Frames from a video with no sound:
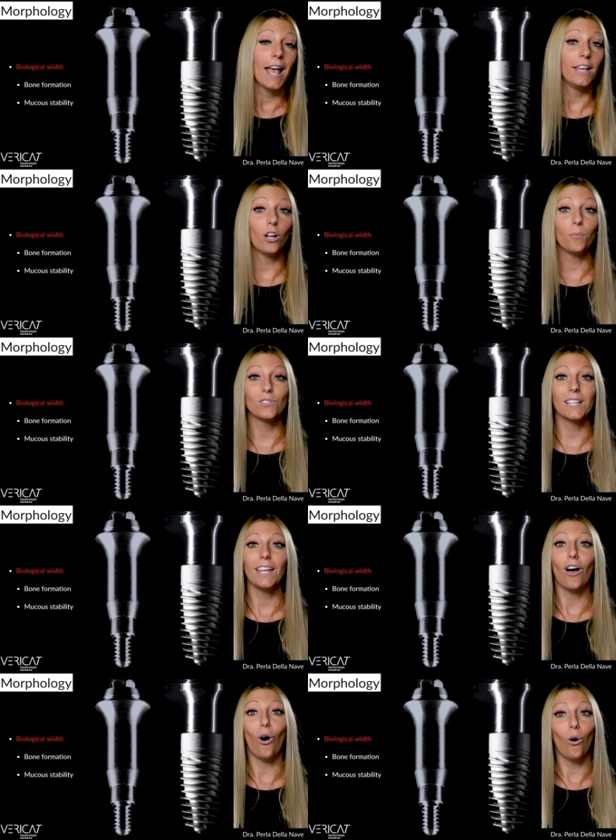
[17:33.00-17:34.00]
And
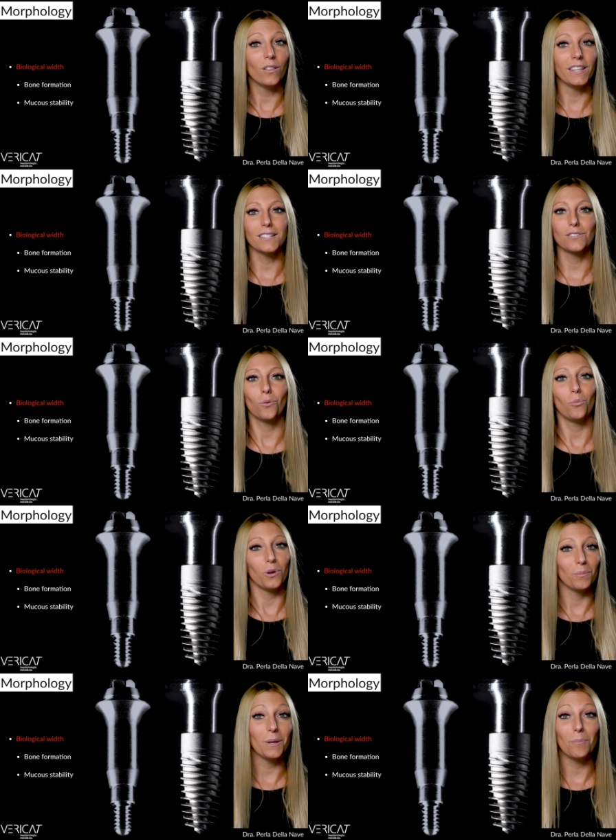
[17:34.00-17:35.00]
obviously, all this
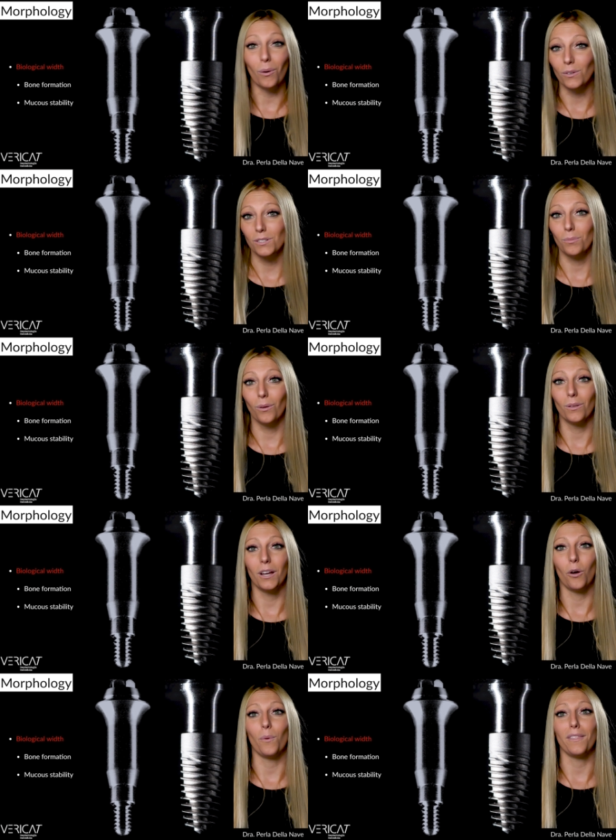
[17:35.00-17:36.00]
wouldn't be possible
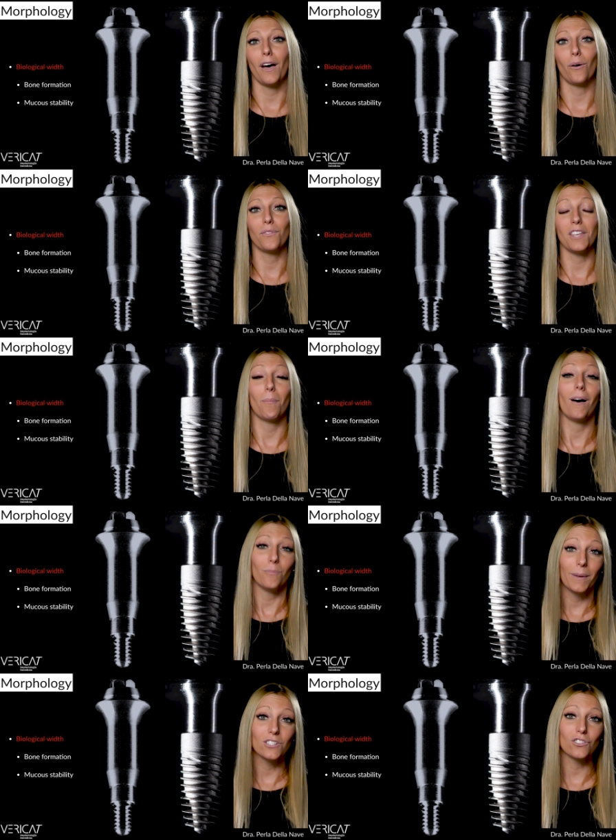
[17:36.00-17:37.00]
without the
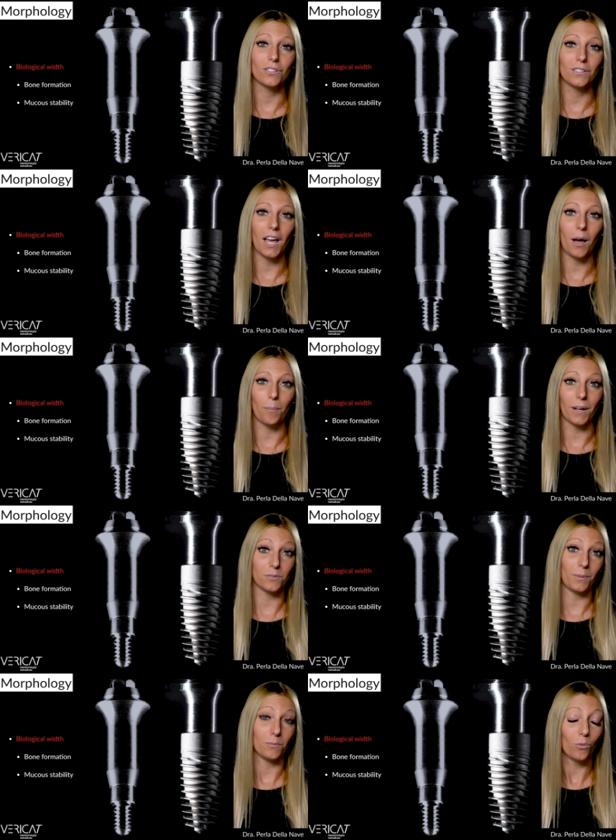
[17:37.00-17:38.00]
above-mentioned
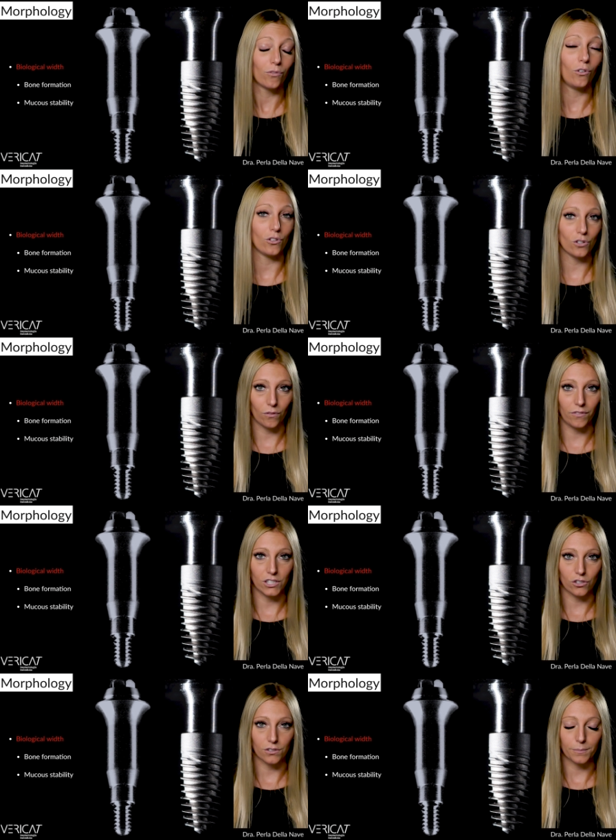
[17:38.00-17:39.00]
abutment morphological
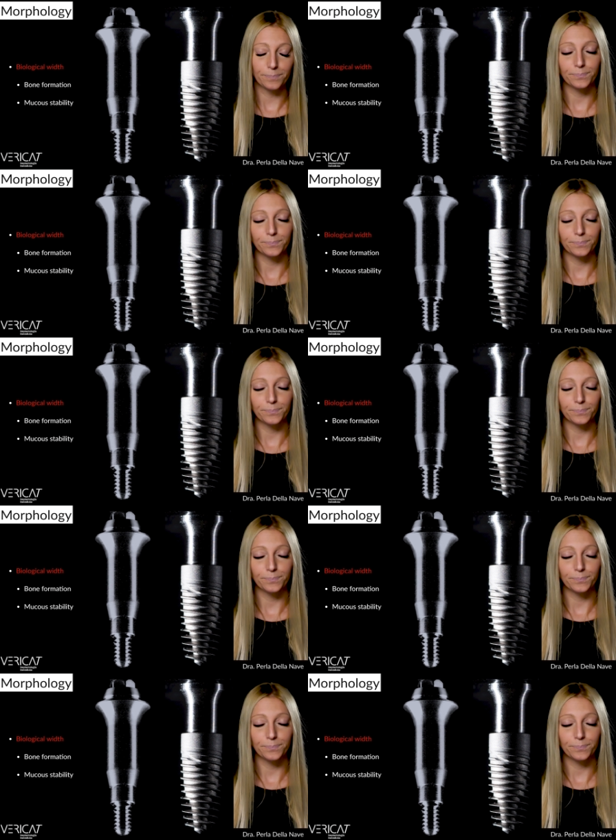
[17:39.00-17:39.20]
features.